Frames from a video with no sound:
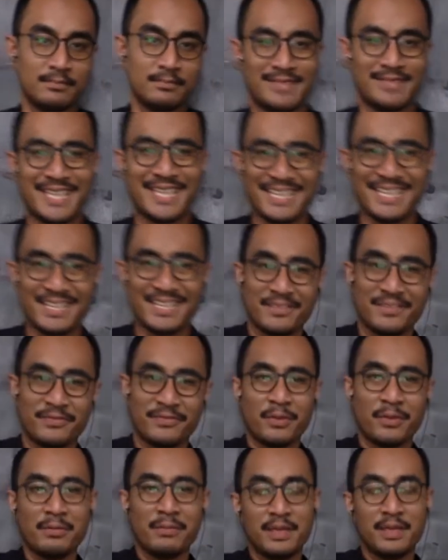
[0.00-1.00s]
And
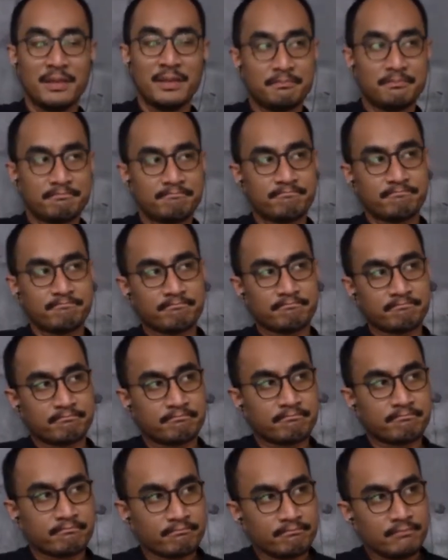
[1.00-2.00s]
for me,
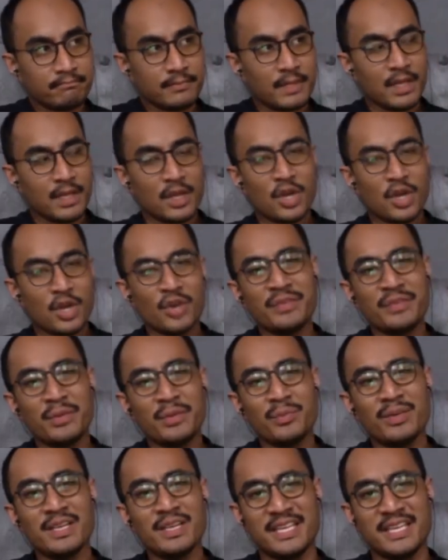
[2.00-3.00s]
coffee
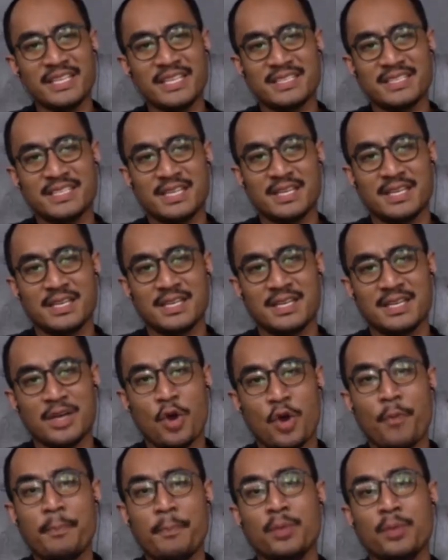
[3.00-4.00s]
world, it's an
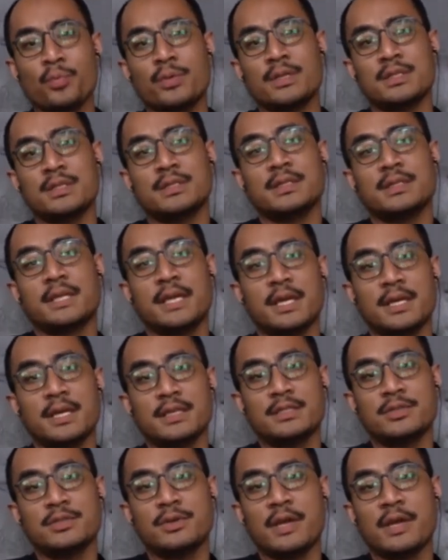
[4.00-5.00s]
open world. Yeah,
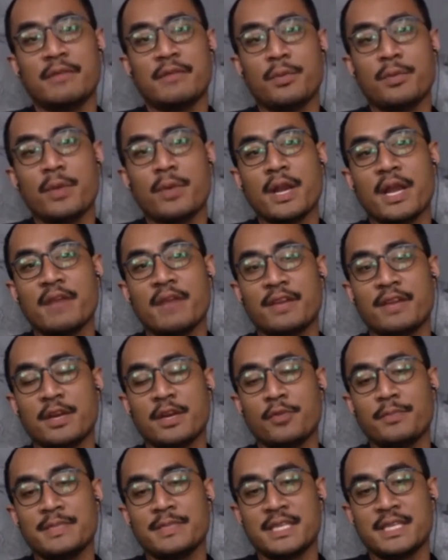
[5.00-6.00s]
so everyone have an
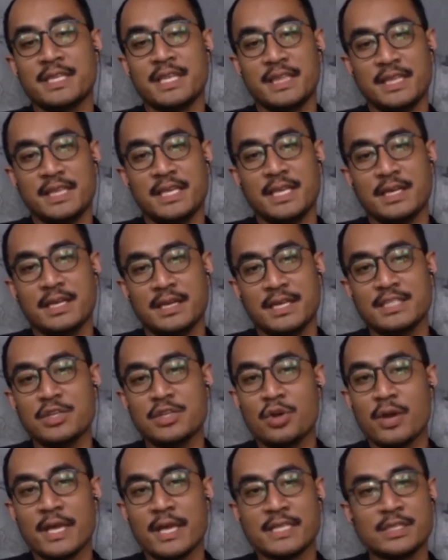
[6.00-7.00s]
opportunity. As
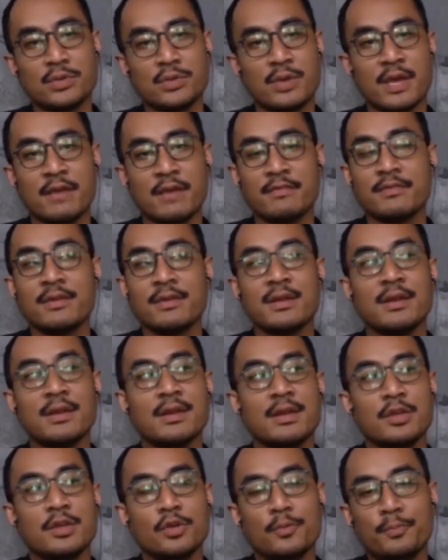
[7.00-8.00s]
long as you have,
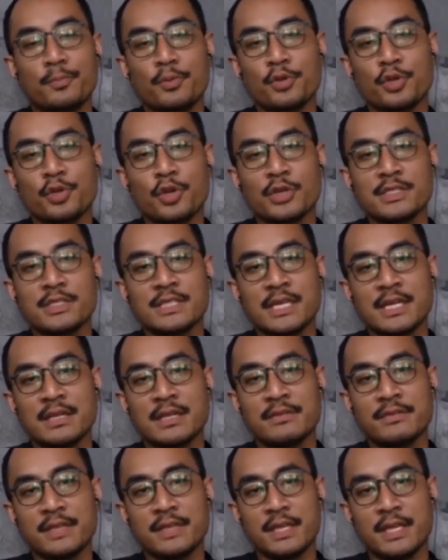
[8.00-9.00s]
you put
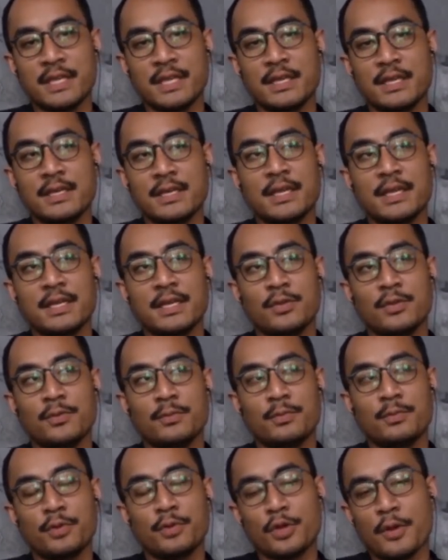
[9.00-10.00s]
yourself in it and you
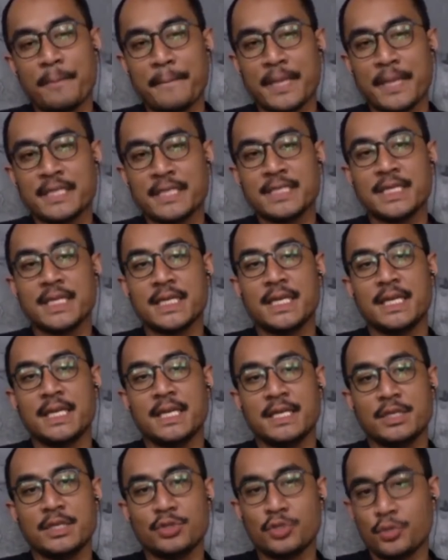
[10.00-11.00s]
put your passion in
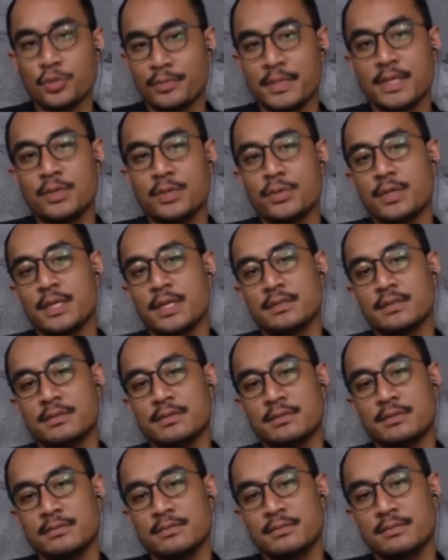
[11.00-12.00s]
it, you should be good.
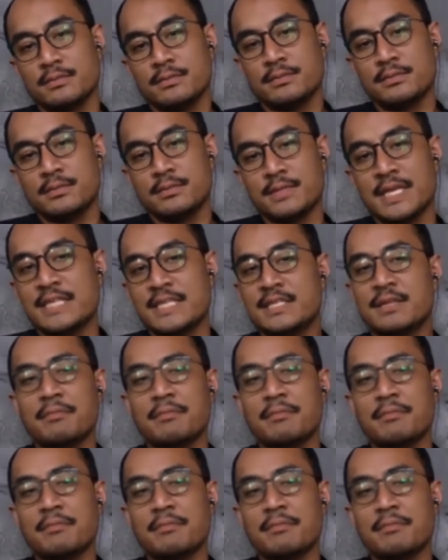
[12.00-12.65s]
Doesn't